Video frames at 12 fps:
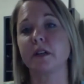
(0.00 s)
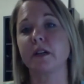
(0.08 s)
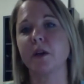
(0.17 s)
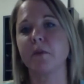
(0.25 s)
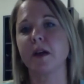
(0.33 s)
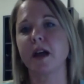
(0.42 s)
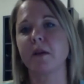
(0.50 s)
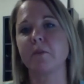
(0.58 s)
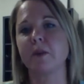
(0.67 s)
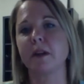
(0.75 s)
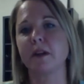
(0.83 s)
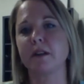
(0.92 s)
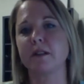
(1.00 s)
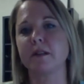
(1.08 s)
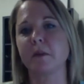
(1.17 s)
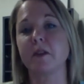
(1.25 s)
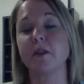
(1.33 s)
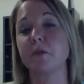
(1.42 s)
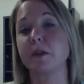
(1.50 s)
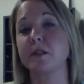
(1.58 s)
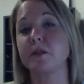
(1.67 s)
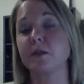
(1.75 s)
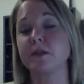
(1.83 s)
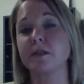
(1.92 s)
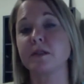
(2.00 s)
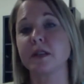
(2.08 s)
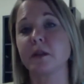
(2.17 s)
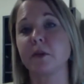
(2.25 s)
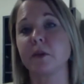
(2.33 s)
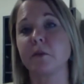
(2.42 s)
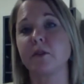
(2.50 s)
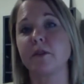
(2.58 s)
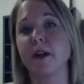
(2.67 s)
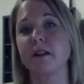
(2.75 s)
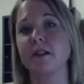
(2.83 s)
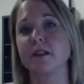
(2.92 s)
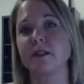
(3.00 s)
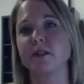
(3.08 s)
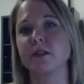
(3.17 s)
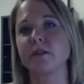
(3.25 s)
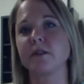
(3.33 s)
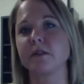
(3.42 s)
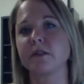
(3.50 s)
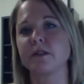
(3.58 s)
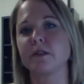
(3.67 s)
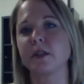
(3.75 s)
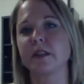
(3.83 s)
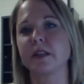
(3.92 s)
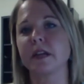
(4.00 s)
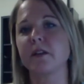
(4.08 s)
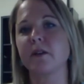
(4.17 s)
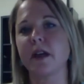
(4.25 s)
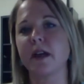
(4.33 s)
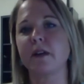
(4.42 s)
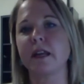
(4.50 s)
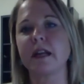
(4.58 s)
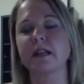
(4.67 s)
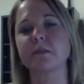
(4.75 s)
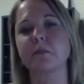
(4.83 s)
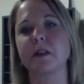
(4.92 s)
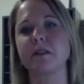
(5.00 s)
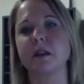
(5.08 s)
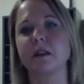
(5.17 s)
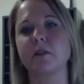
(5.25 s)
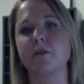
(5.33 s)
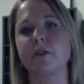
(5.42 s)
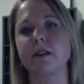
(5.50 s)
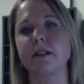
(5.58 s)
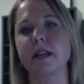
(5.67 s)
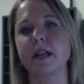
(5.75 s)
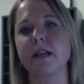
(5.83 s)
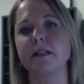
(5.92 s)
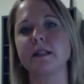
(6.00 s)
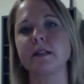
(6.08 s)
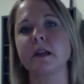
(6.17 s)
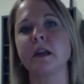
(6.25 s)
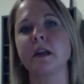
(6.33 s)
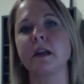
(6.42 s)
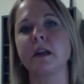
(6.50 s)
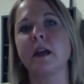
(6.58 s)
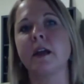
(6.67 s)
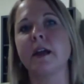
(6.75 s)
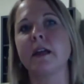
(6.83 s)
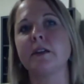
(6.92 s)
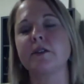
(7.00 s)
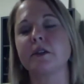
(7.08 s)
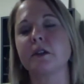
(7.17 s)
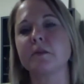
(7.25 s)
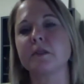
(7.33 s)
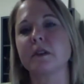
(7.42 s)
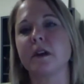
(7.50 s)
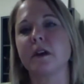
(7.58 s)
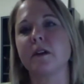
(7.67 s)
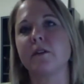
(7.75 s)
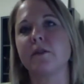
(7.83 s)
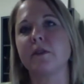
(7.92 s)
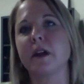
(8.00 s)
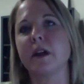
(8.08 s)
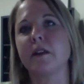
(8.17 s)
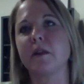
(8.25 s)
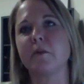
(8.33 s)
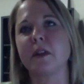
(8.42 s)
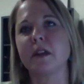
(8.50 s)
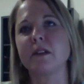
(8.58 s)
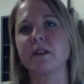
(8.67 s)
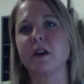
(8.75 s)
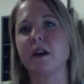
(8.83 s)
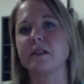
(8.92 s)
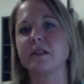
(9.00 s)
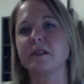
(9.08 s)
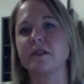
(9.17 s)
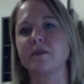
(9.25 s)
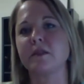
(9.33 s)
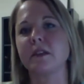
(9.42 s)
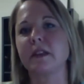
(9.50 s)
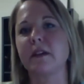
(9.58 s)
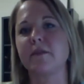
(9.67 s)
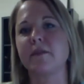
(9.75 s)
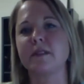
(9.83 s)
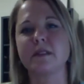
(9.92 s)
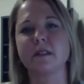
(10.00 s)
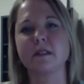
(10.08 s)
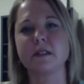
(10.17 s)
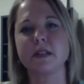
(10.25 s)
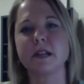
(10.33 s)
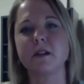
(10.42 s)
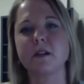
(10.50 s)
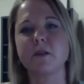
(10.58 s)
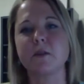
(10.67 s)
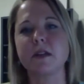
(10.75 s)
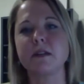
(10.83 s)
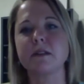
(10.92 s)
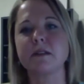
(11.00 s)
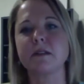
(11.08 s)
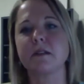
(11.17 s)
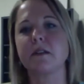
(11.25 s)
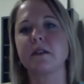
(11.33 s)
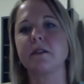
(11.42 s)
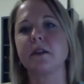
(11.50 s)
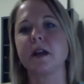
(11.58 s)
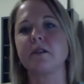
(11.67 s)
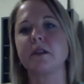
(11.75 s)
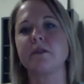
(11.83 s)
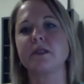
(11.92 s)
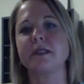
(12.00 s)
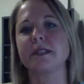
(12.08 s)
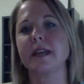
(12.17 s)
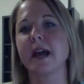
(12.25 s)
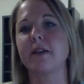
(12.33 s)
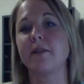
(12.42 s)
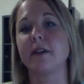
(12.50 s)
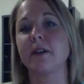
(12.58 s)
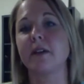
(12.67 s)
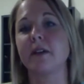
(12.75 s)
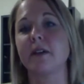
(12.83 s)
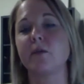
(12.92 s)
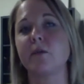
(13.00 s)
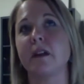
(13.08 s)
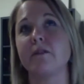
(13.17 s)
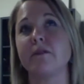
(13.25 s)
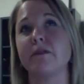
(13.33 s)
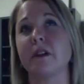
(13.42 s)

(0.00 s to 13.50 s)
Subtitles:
the web app and some other resources that we provide to students so that they don't have any expense on the front end. In terms of the biggest cost is really that facilitator piece. How do you staff it? We have